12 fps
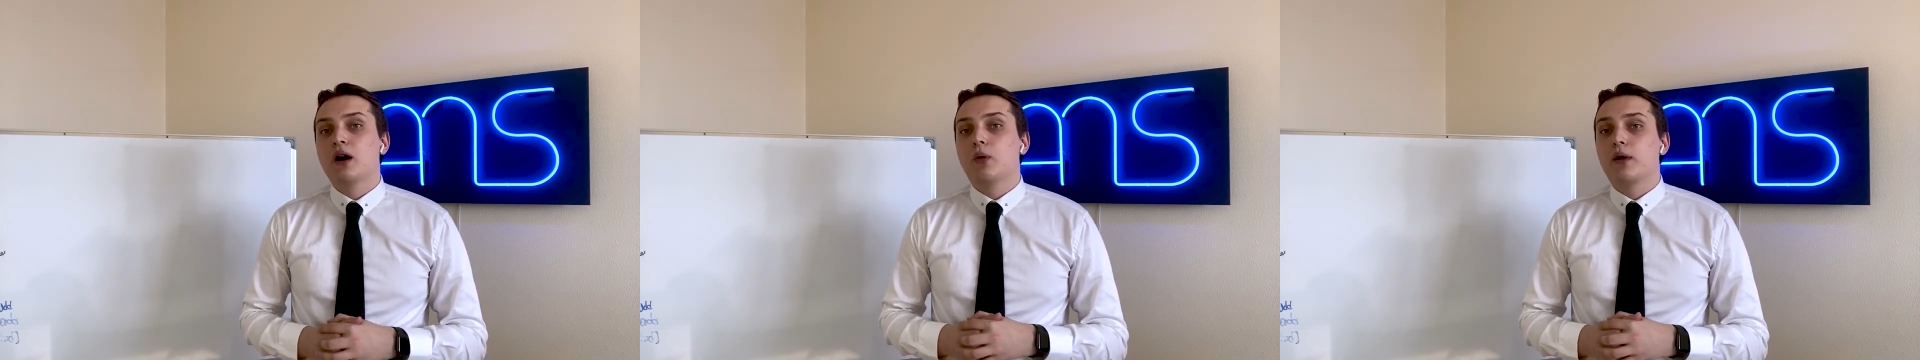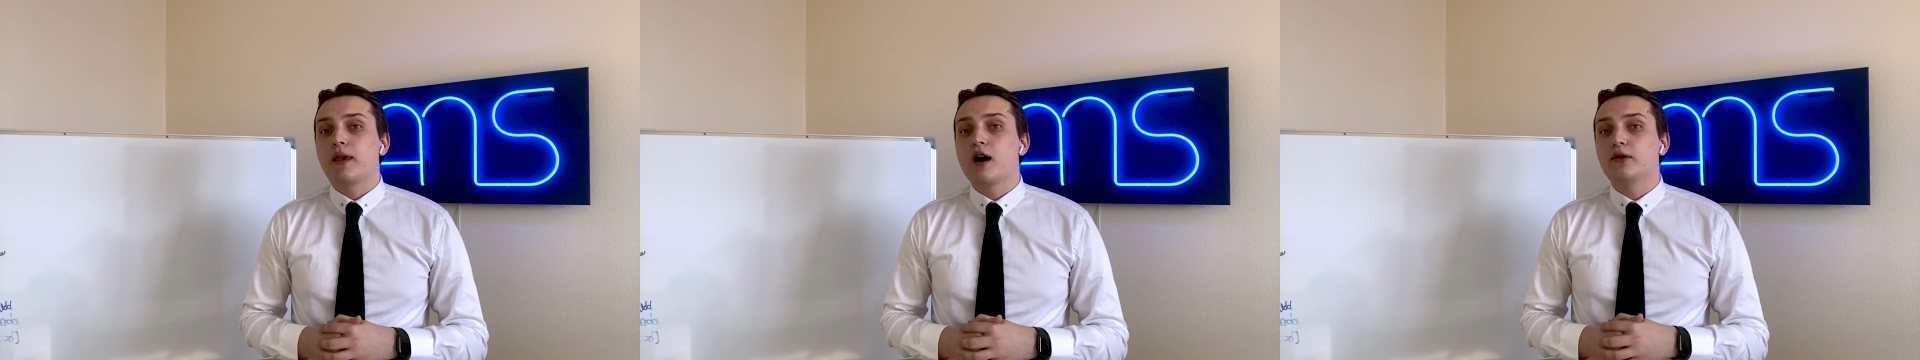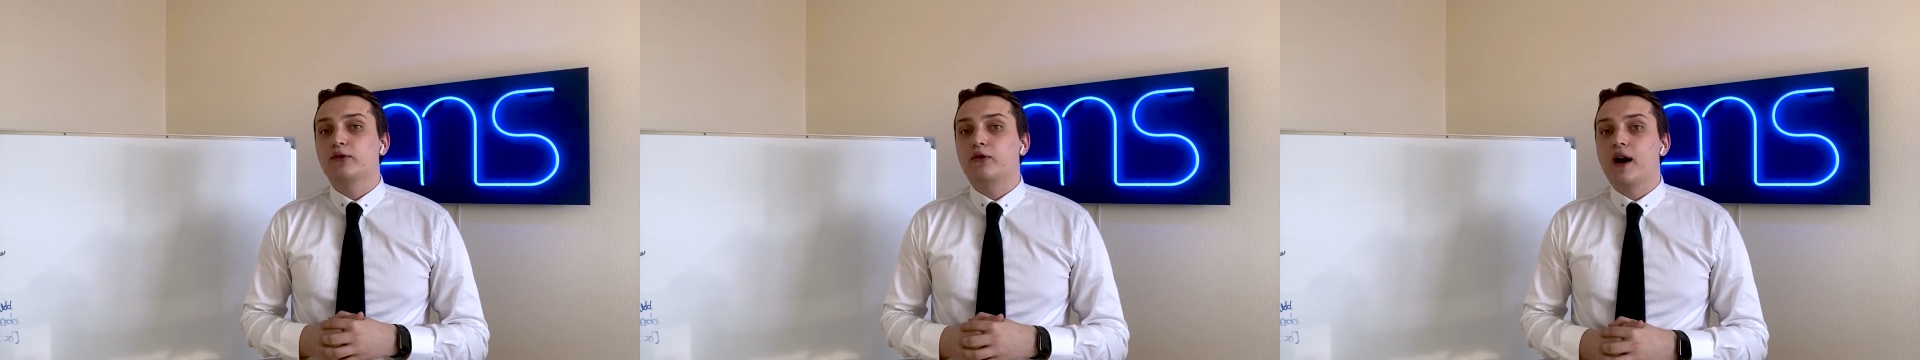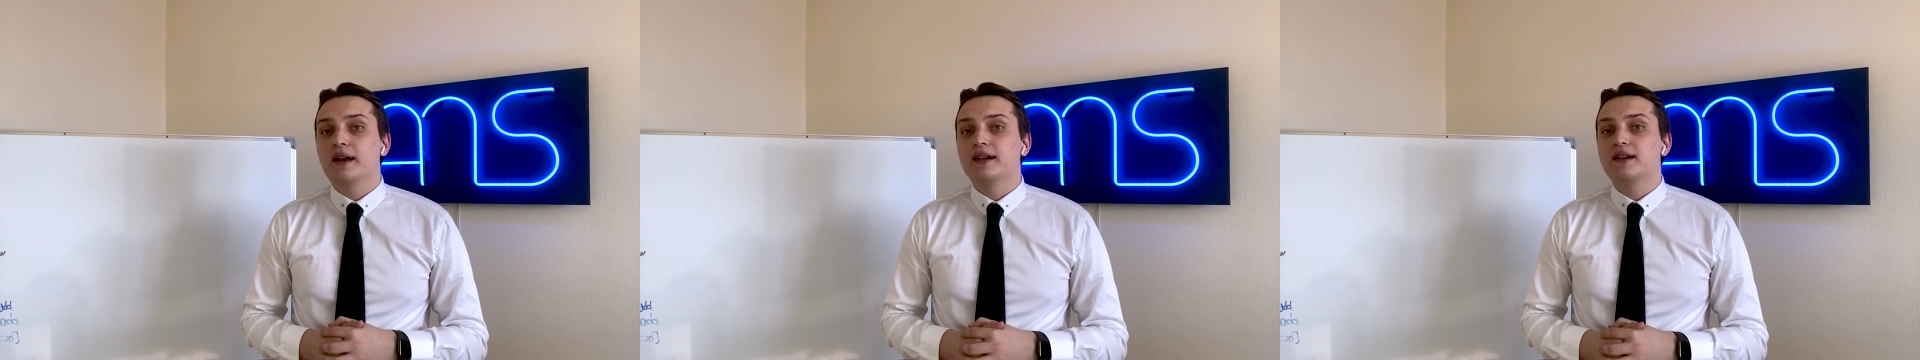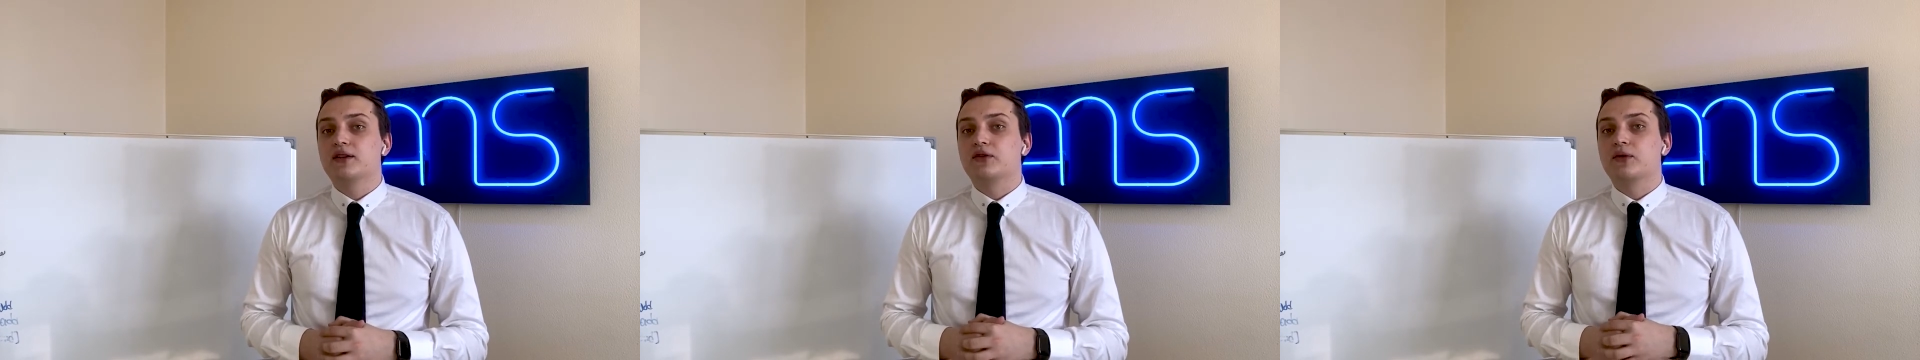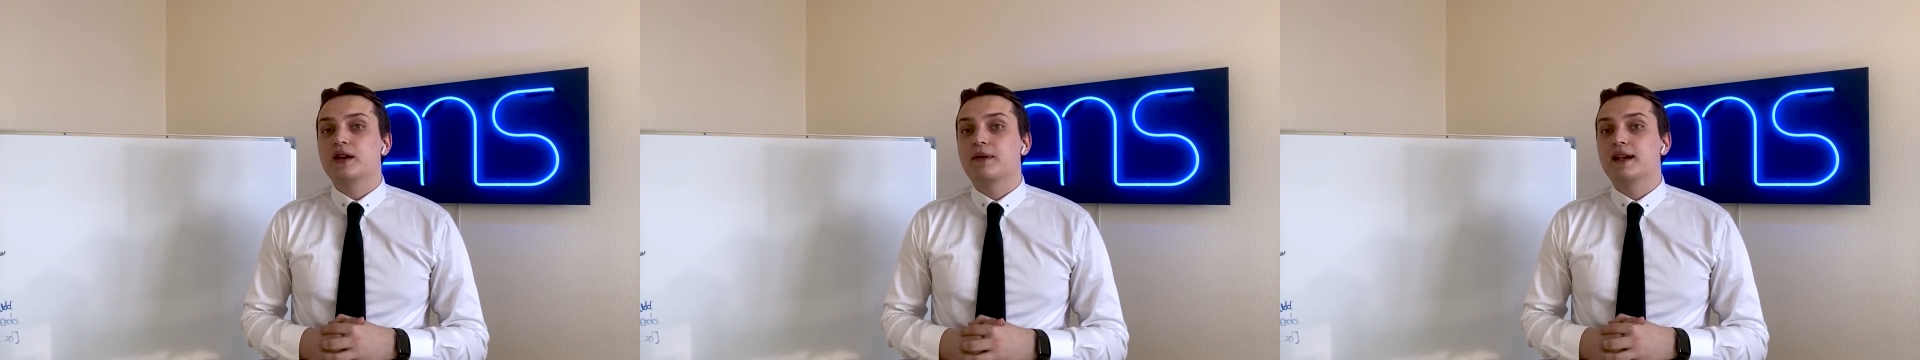Without funding, your
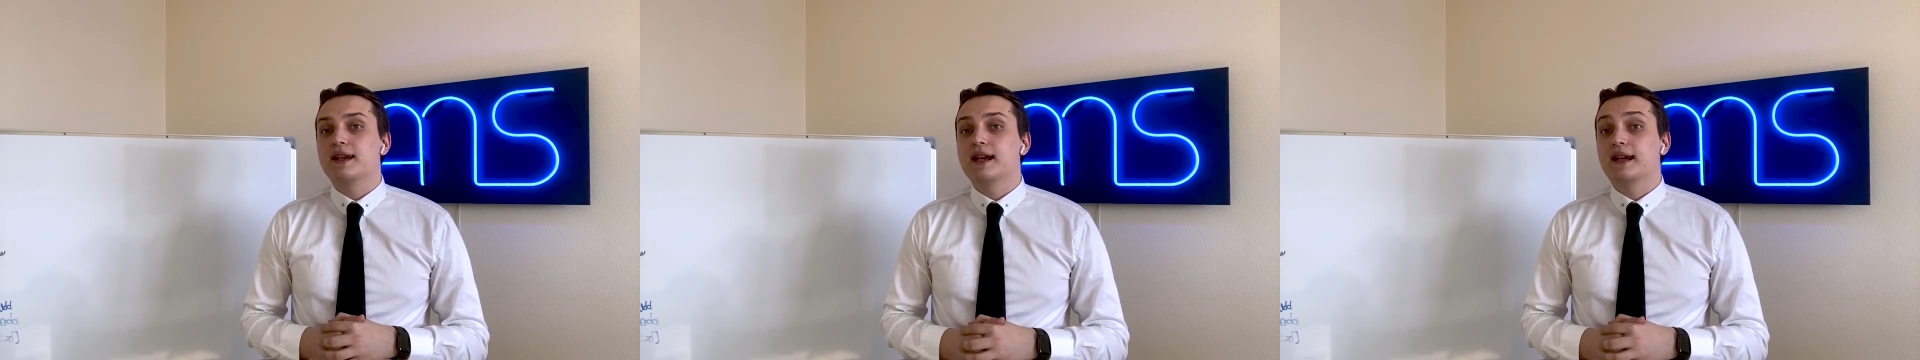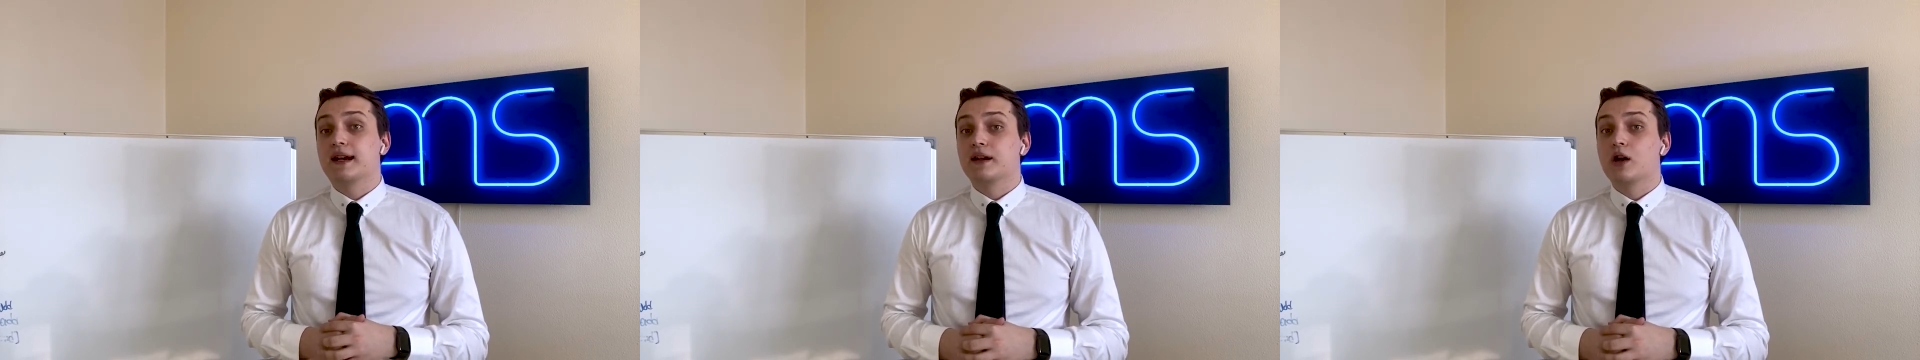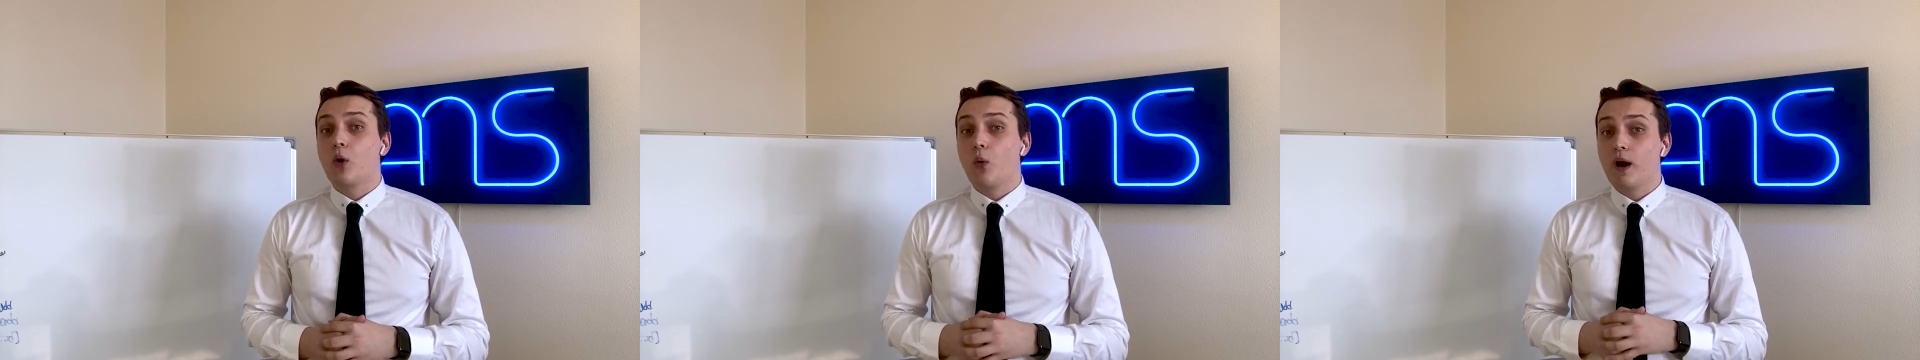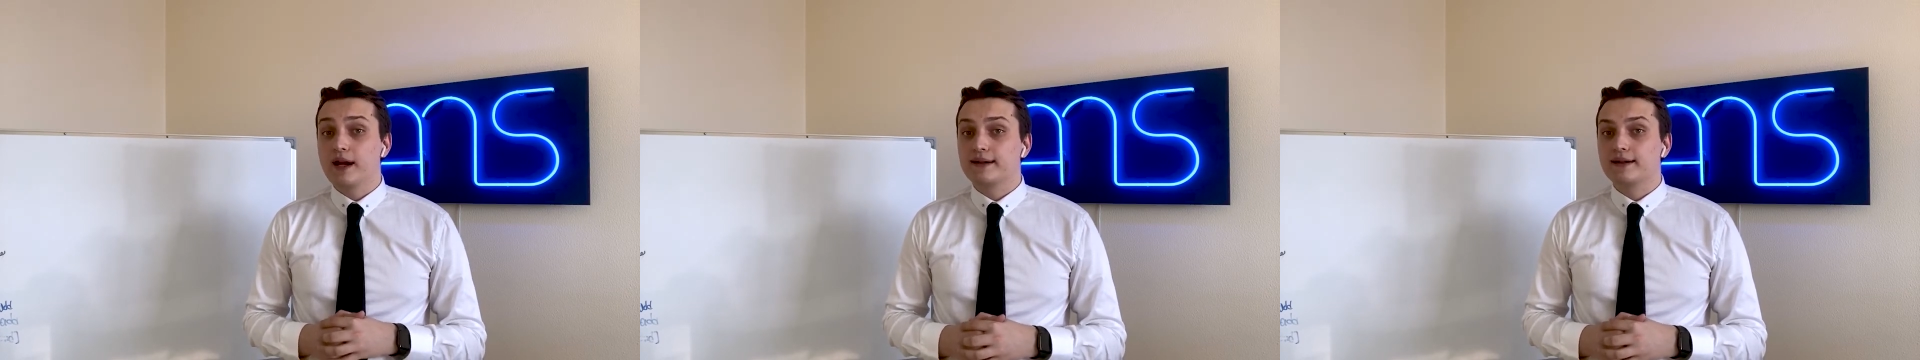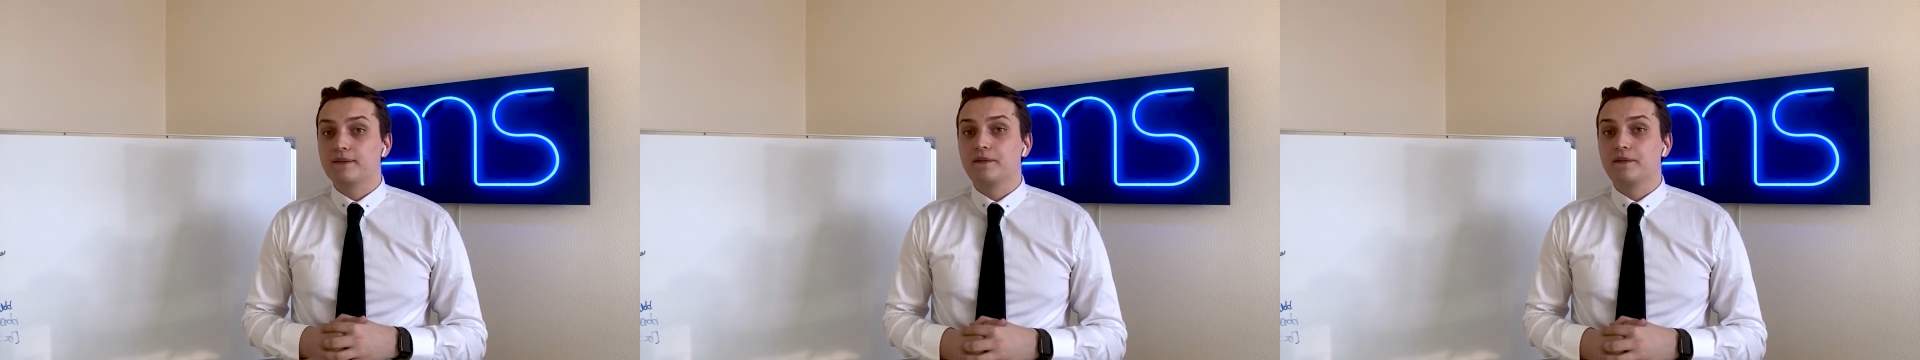dream idea can go waste.